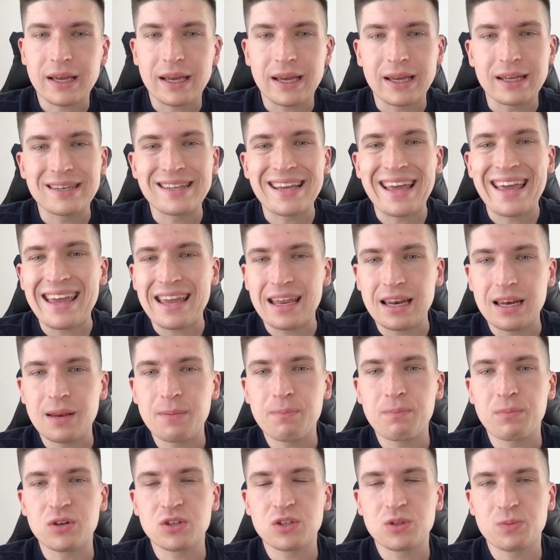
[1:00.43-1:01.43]
and any
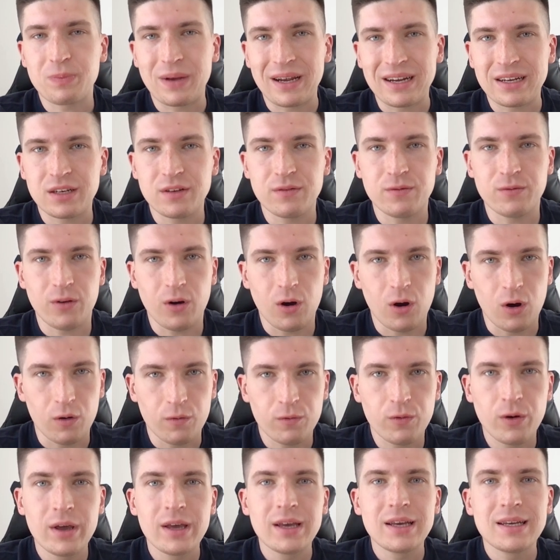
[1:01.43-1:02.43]
perspective
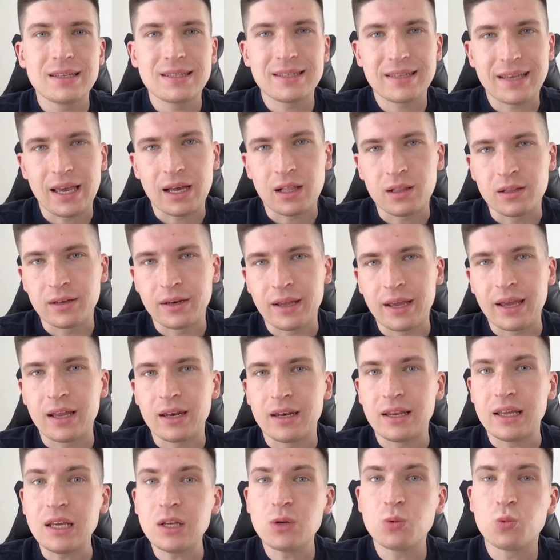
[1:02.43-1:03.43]
of scaling.
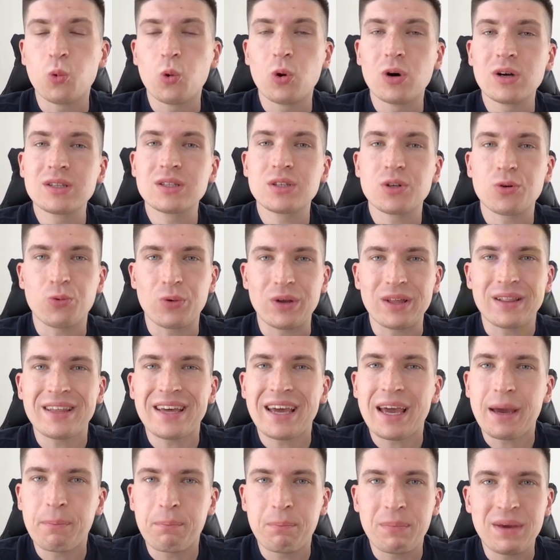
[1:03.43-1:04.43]
And it was
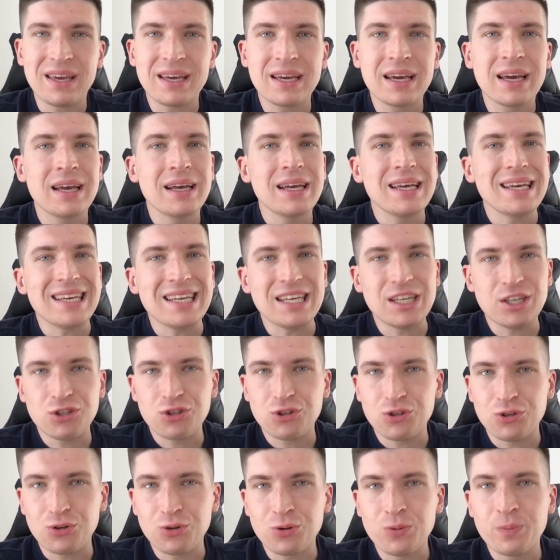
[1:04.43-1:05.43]
really a big
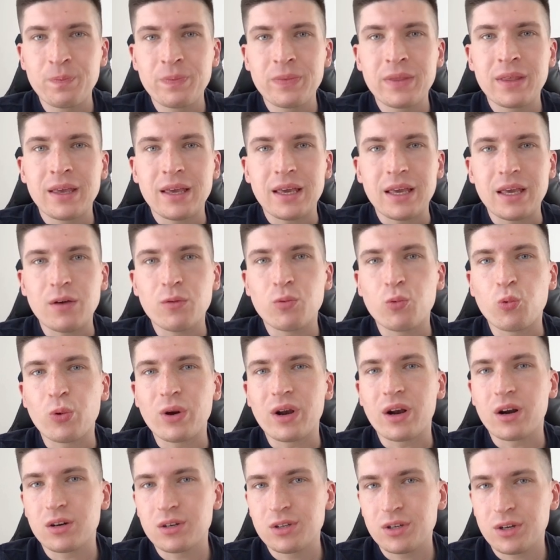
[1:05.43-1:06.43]
issue if
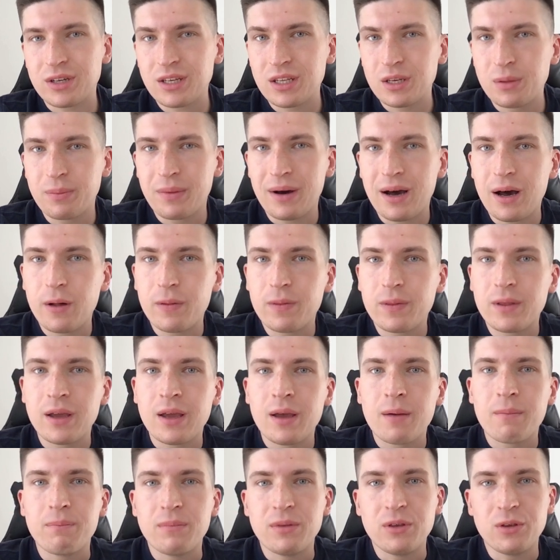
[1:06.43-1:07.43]
we are talking about
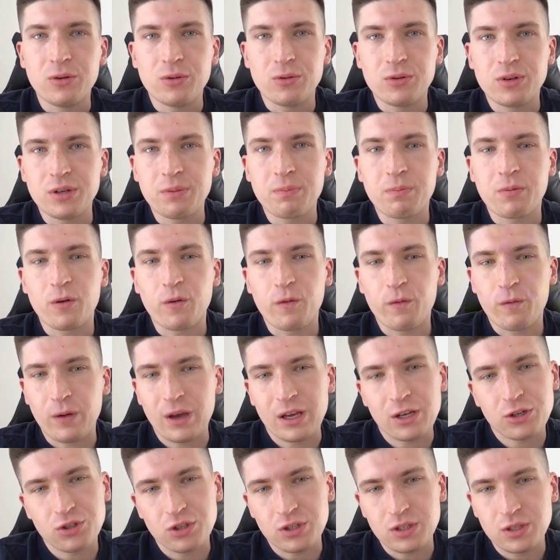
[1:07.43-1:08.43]
beauty
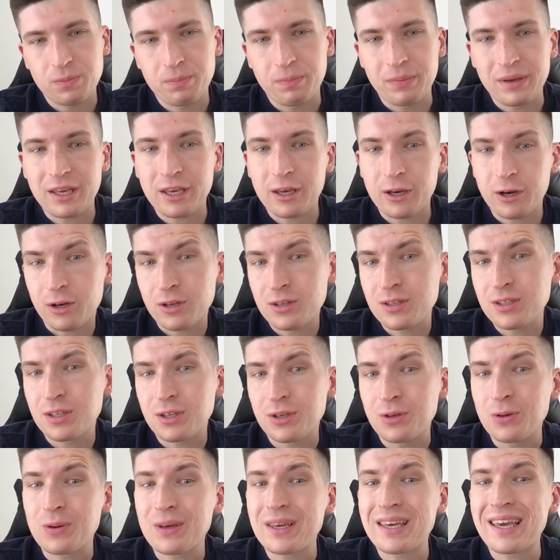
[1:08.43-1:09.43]
professions, because
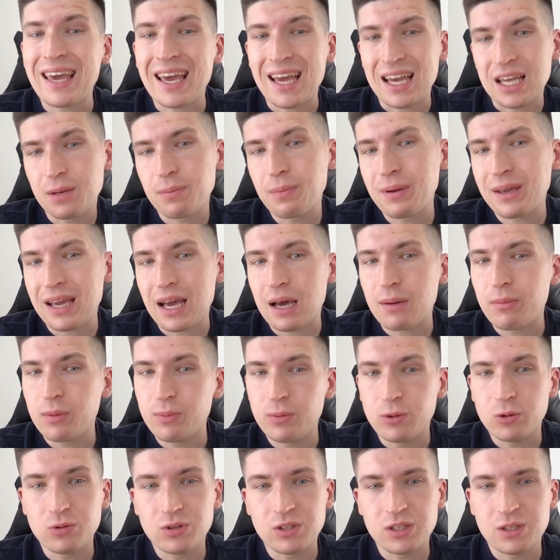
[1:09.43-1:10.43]
you can't become a
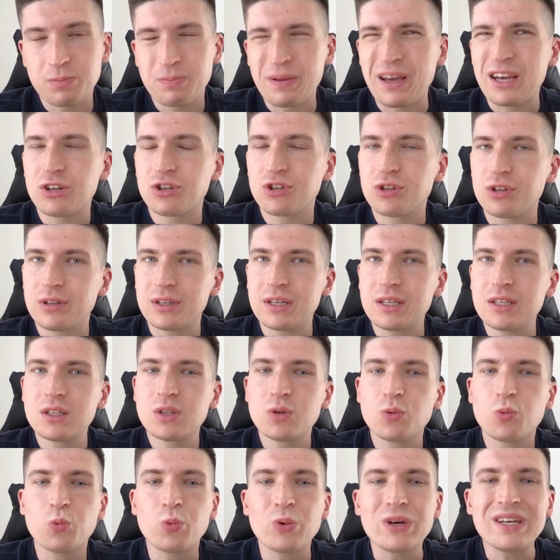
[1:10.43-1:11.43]
beauty
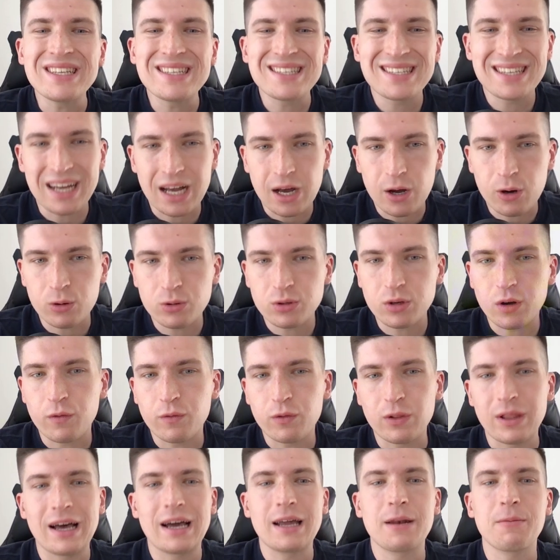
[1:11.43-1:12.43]
specialist without
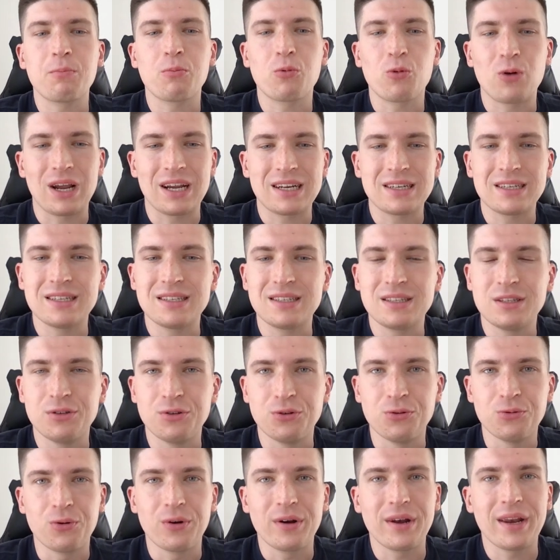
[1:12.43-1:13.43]
offline practice
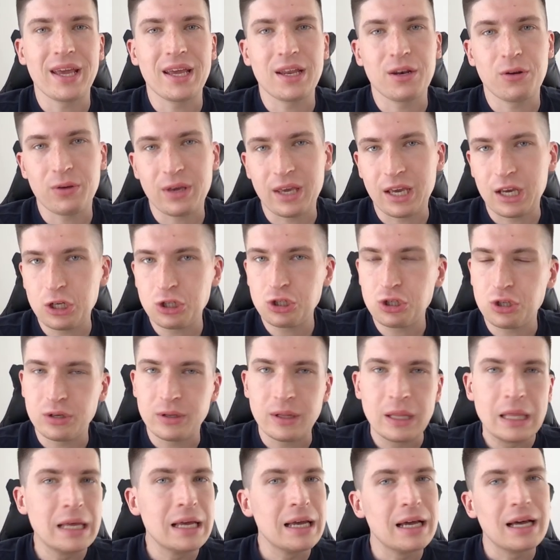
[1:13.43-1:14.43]
during education.
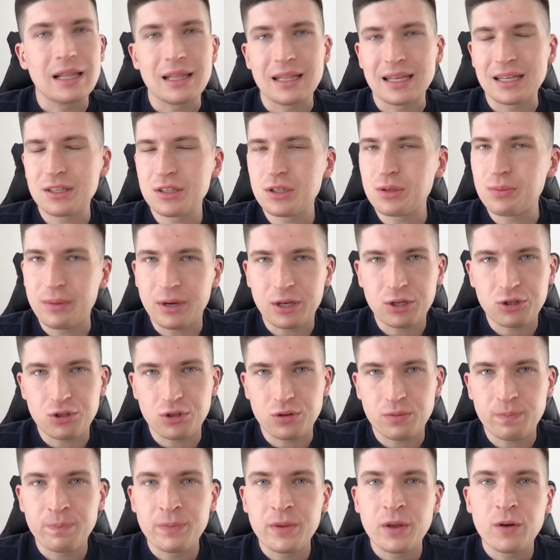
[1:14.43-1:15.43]
Let's
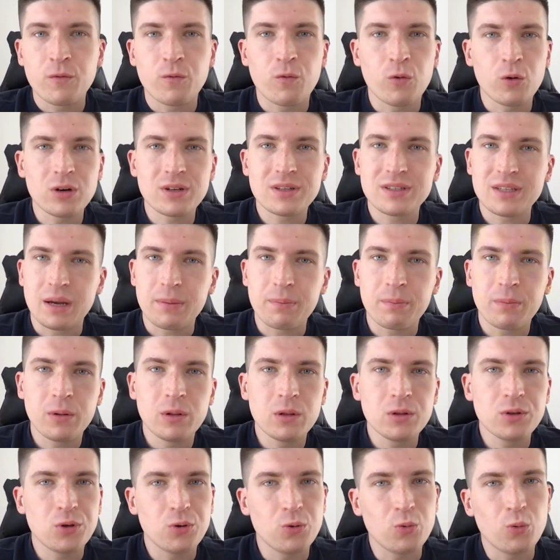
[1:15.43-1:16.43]
imagine, for
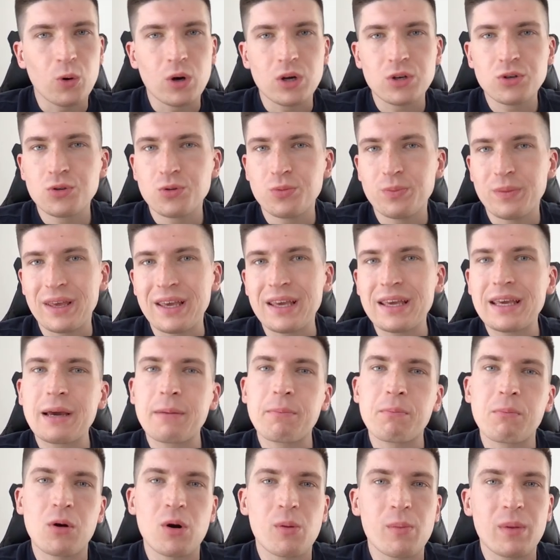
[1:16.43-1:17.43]
example, you want to make a
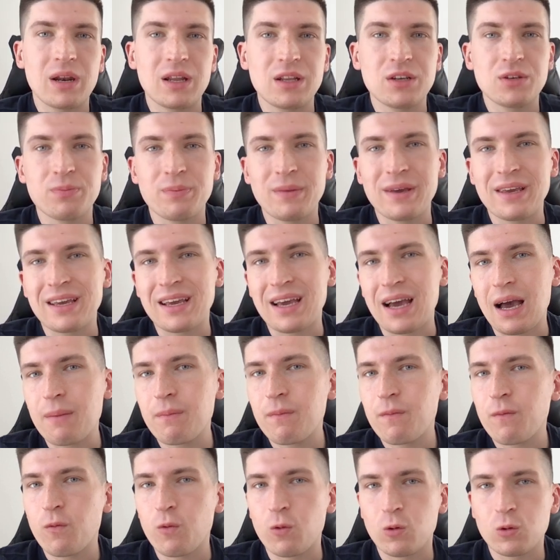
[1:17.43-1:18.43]
permanent
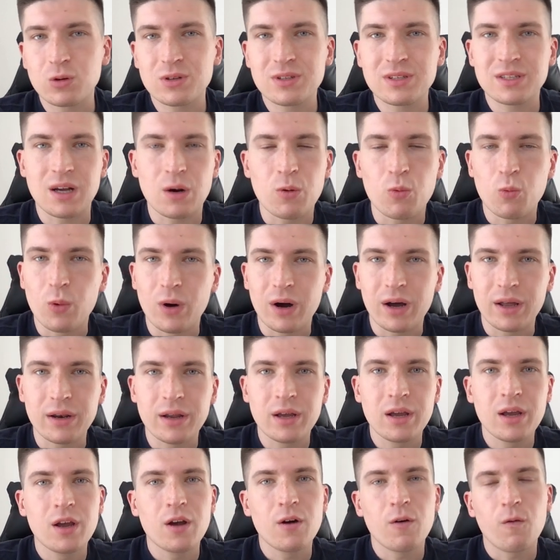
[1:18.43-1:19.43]
makeup for someone,
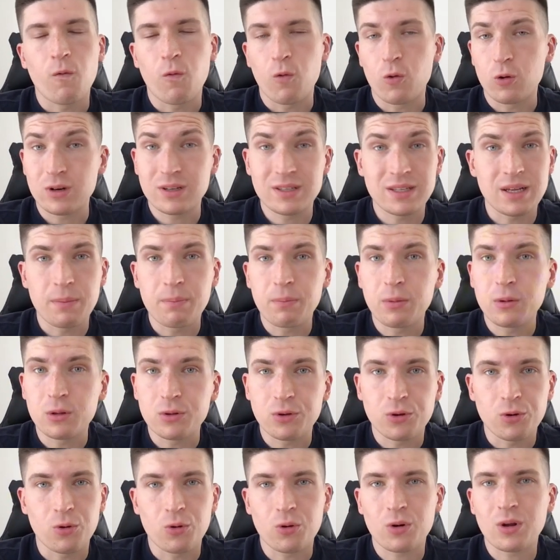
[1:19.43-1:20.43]
for example,
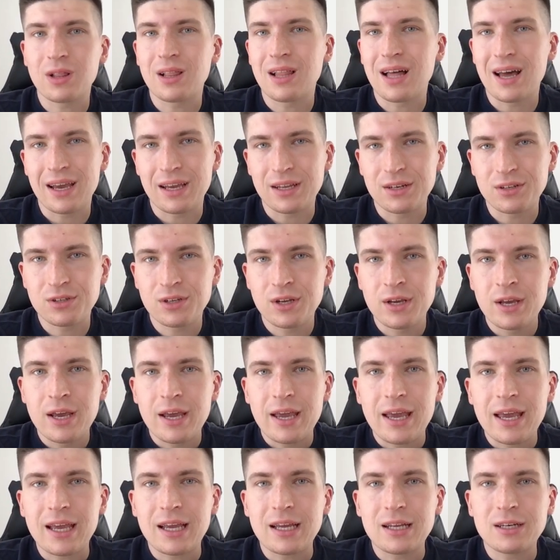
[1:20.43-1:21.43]
your client,
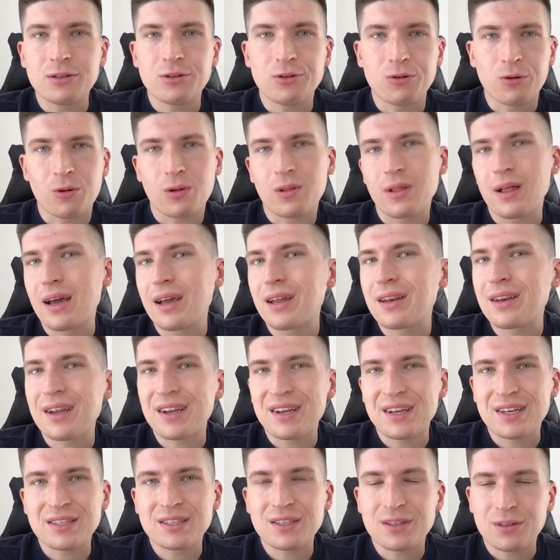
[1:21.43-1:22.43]
and your client
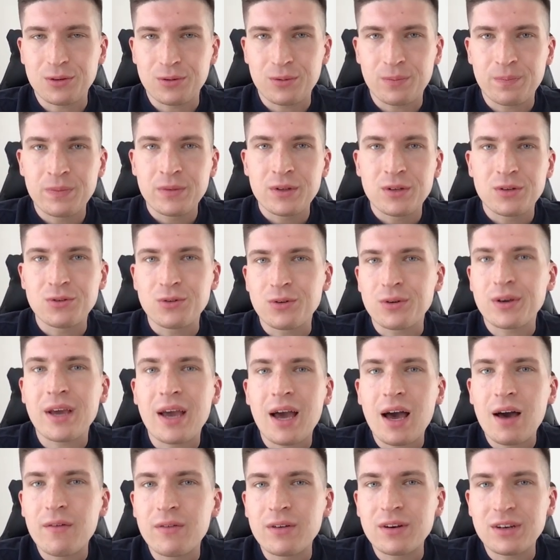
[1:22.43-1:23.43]
asks you, do you
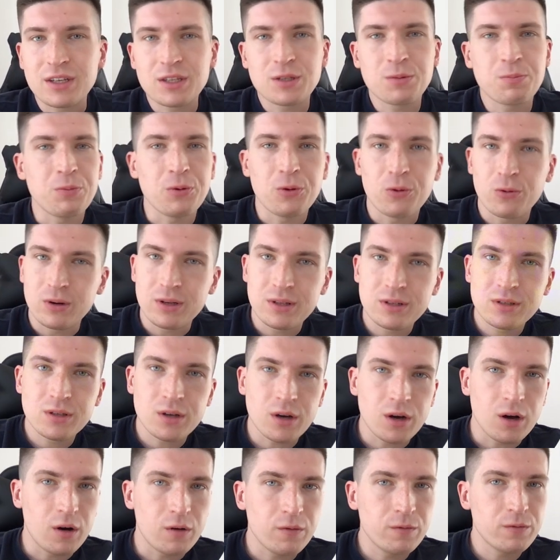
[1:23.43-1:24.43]
have an experience
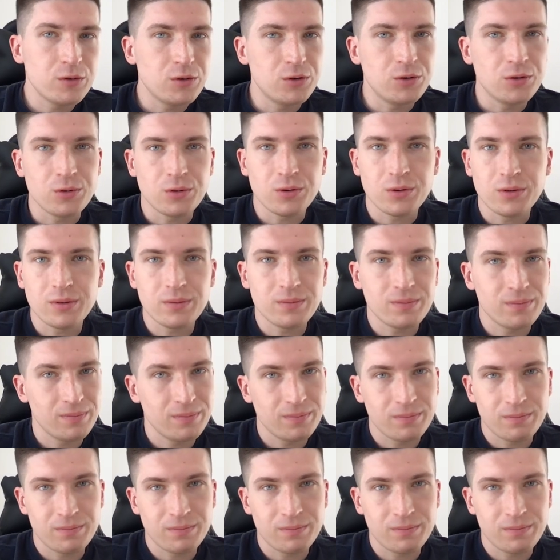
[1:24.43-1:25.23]
of doing